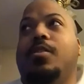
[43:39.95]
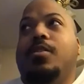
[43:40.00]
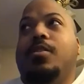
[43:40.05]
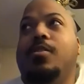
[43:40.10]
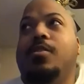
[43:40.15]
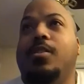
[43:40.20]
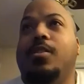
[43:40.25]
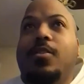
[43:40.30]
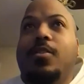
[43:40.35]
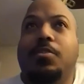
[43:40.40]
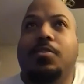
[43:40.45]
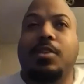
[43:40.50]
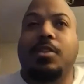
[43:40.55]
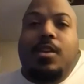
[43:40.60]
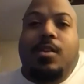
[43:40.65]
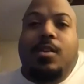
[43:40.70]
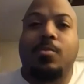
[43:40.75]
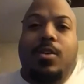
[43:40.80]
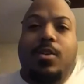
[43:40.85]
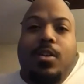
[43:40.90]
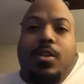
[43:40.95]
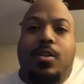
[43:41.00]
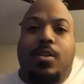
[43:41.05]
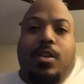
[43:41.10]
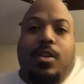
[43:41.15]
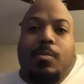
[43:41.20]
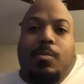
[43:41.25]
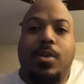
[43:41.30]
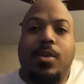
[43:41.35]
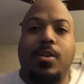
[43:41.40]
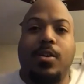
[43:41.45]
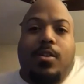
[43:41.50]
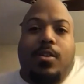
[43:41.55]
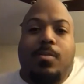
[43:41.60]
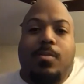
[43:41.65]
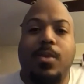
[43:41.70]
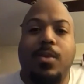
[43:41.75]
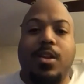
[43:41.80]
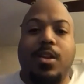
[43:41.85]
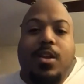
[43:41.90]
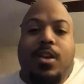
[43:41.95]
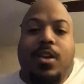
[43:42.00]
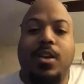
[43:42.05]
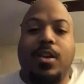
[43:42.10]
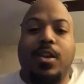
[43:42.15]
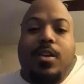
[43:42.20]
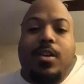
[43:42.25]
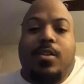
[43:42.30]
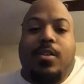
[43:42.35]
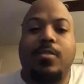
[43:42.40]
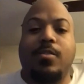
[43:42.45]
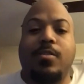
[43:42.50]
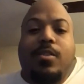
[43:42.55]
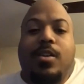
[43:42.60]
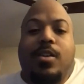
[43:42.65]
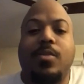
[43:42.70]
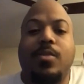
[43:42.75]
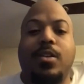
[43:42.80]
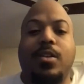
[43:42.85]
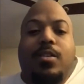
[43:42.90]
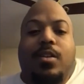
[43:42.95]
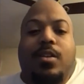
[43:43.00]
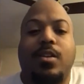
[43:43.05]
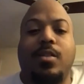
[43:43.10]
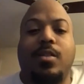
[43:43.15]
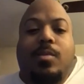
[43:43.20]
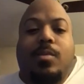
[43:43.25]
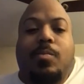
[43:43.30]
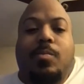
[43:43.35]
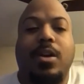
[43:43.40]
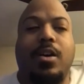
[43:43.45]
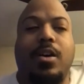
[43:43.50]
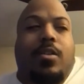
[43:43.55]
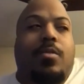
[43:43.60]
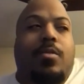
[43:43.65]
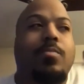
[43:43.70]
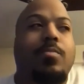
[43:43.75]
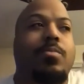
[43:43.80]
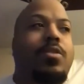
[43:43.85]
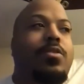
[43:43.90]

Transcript: you know, damn well the American media ain't gonna give a damn about it,